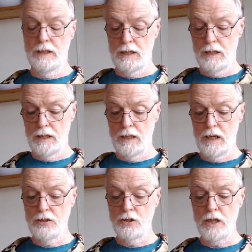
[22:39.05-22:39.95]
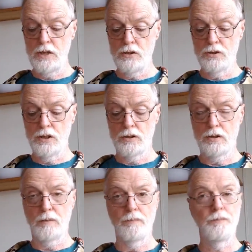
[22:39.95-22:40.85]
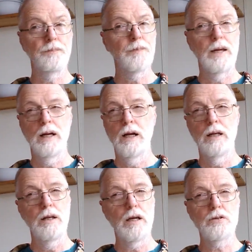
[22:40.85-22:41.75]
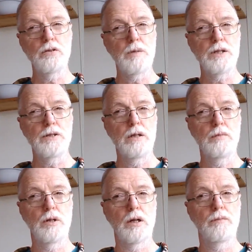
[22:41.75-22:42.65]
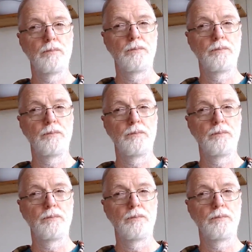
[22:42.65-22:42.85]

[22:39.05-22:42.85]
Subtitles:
education system. Not so much anymore.